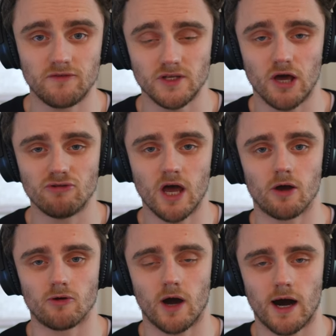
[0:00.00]
if you don't
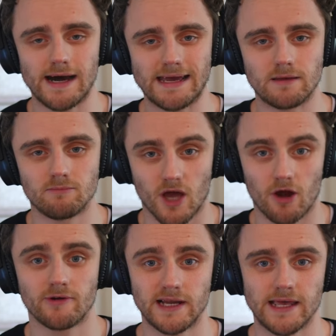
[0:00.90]
know, I'm
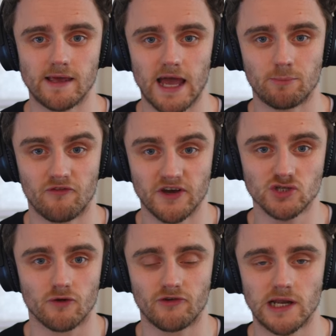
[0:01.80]
currently a
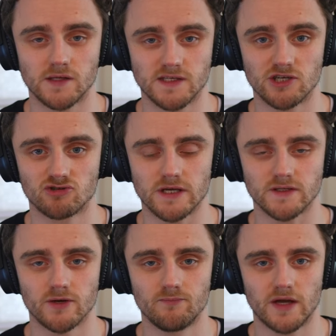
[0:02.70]
professional freelance
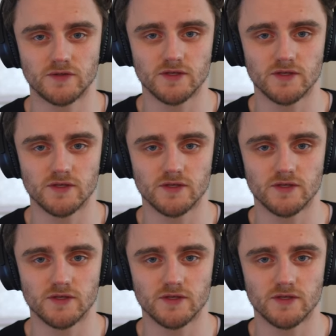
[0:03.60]
illustrator, and